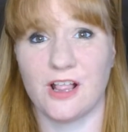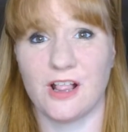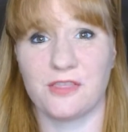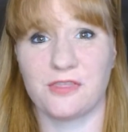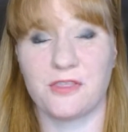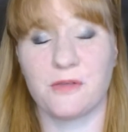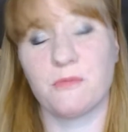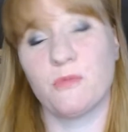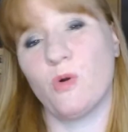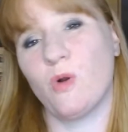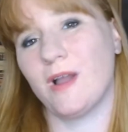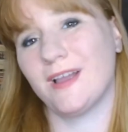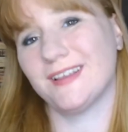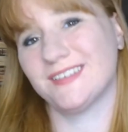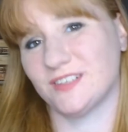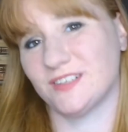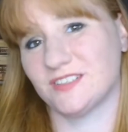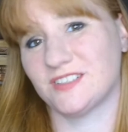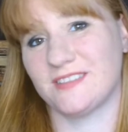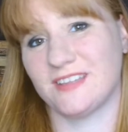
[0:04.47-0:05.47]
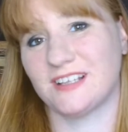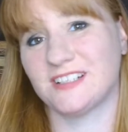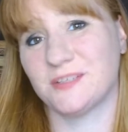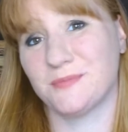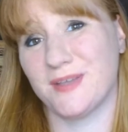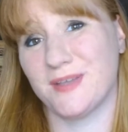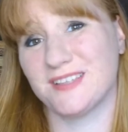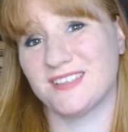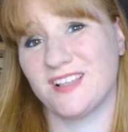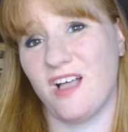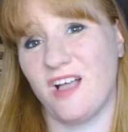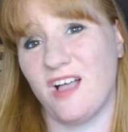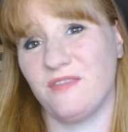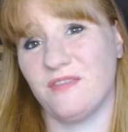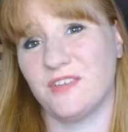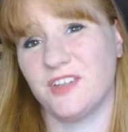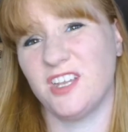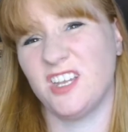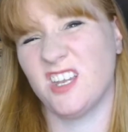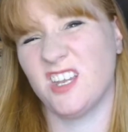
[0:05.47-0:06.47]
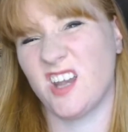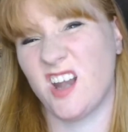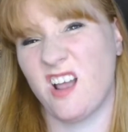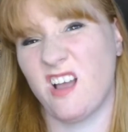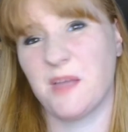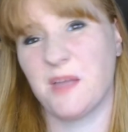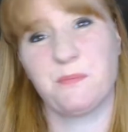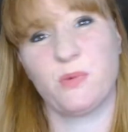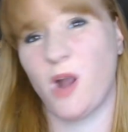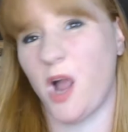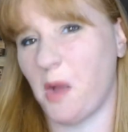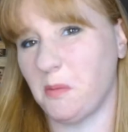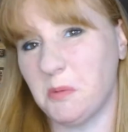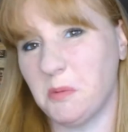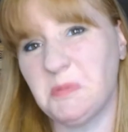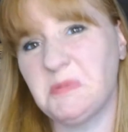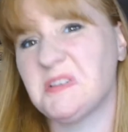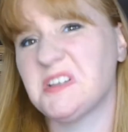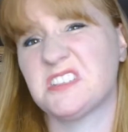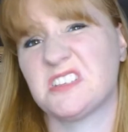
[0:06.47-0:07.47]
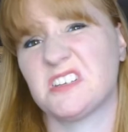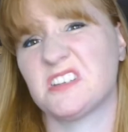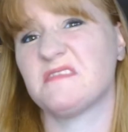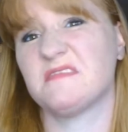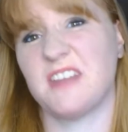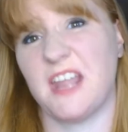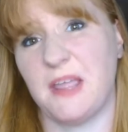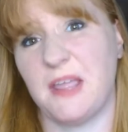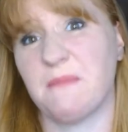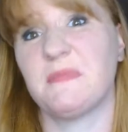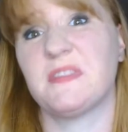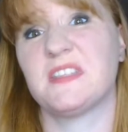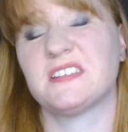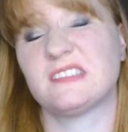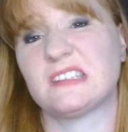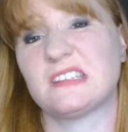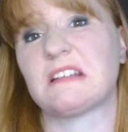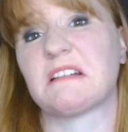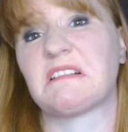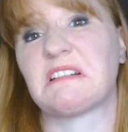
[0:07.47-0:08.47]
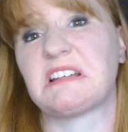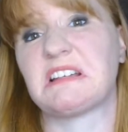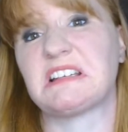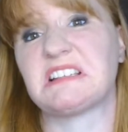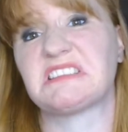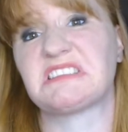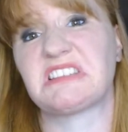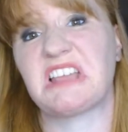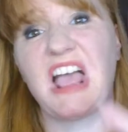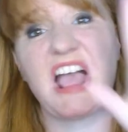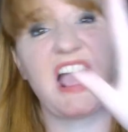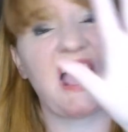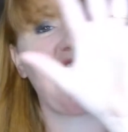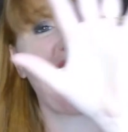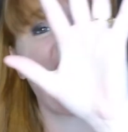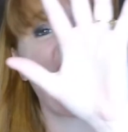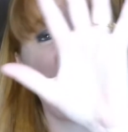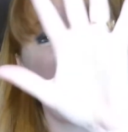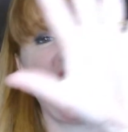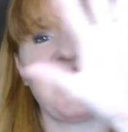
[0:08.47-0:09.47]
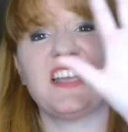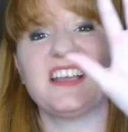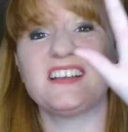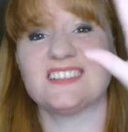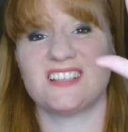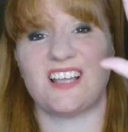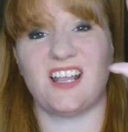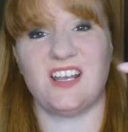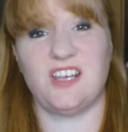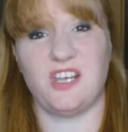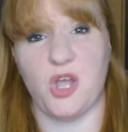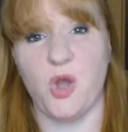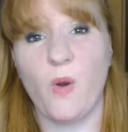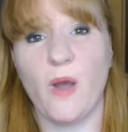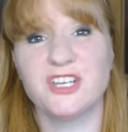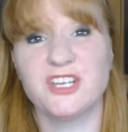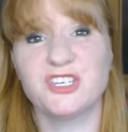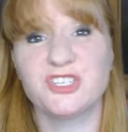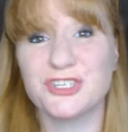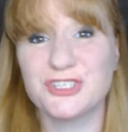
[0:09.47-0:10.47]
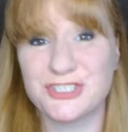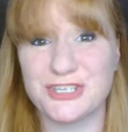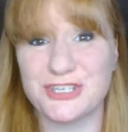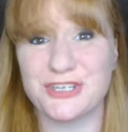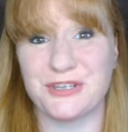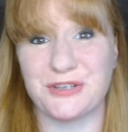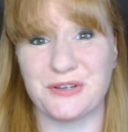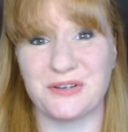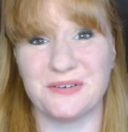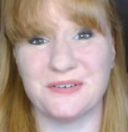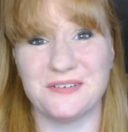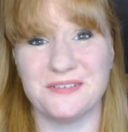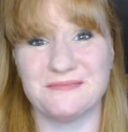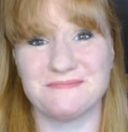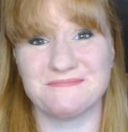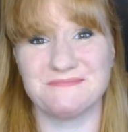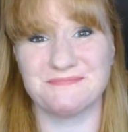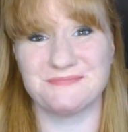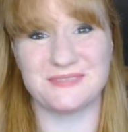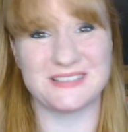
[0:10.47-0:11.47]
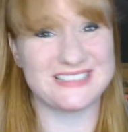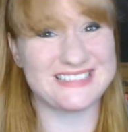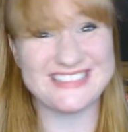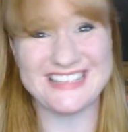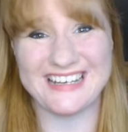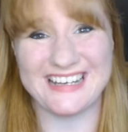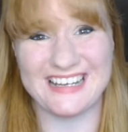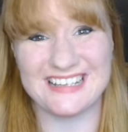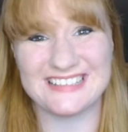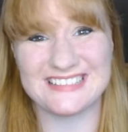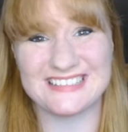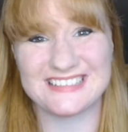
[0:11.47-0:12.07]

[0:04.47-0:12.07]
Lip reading: the more I start to think to myself, I probably should have named the series Things I Know I Should Do, but didn't